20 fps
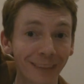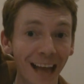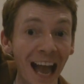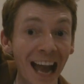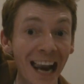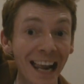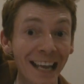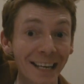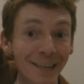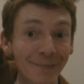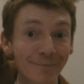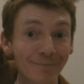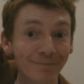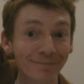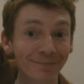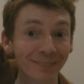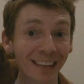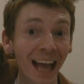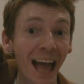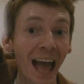Ellie,
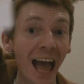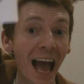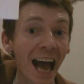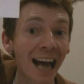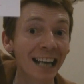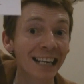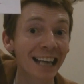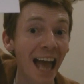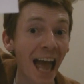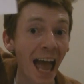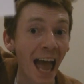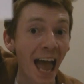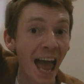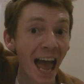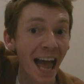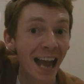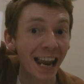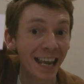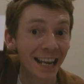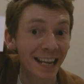and
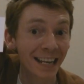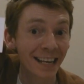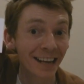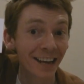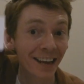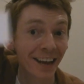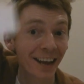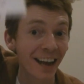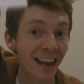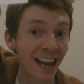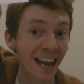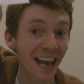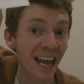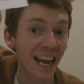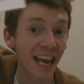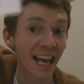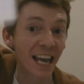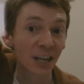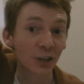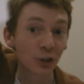Ellie
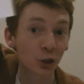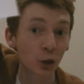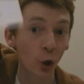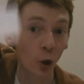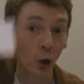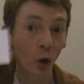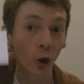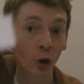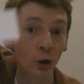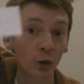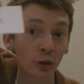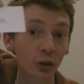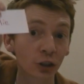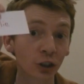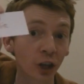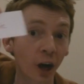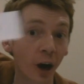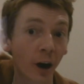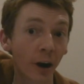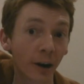is your
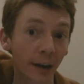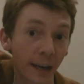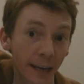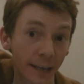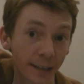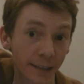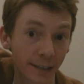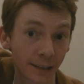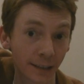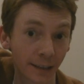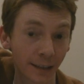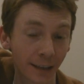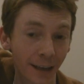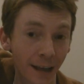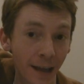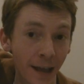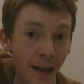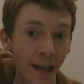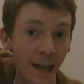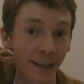target.
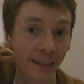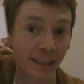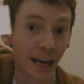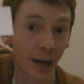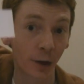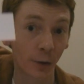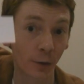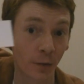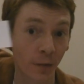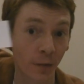Now